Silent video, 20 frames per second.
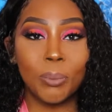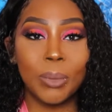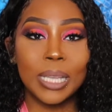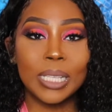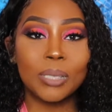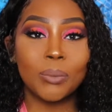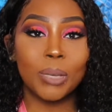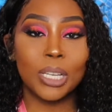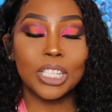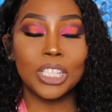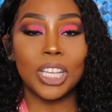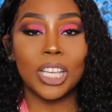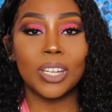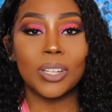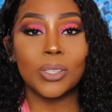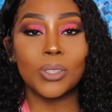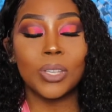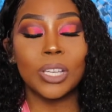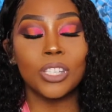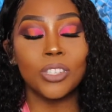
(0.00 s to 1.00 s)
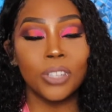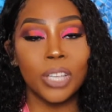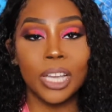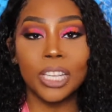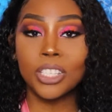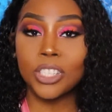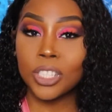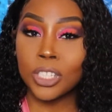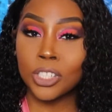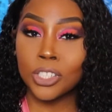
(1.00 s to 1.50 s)
back to my channel. So as you
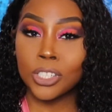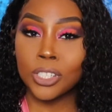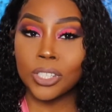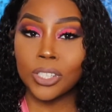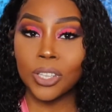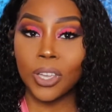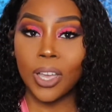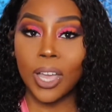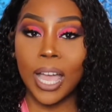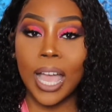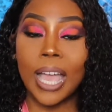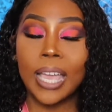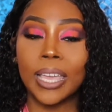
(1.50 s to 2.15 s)
guys should have just saw, I